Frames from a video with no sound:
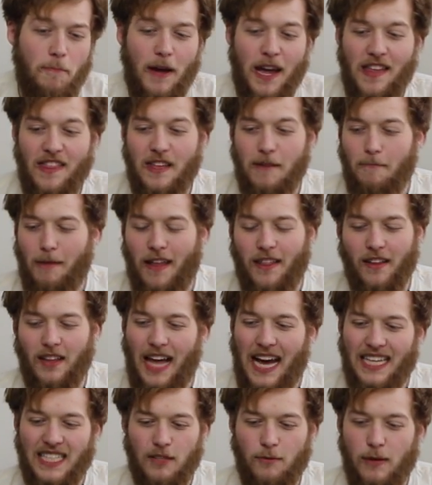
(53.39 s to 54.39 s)
And then by the
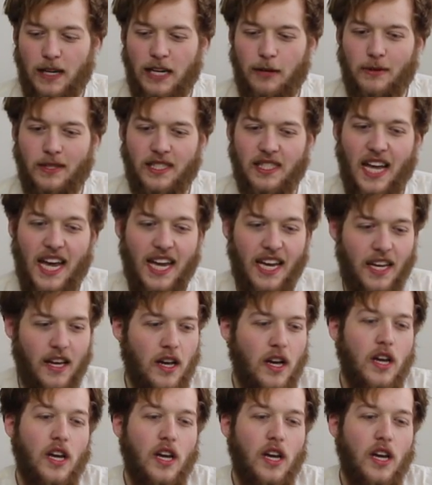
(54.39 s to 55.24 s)
last one, it was like,